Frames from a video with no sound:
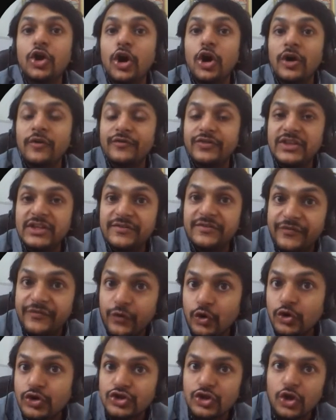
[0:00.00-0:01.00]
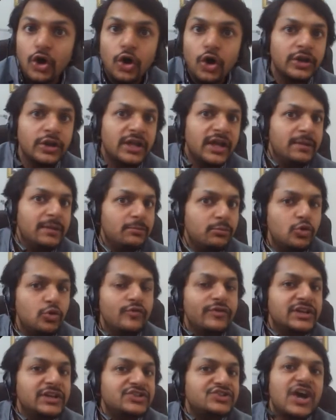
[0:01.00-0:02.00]
of the force on a
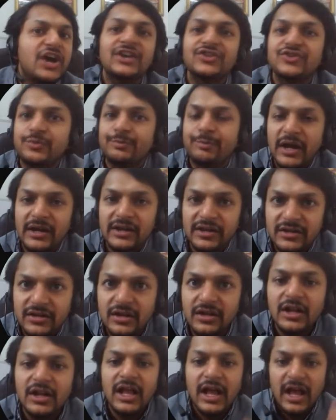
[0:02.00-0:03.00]
moving charged particle,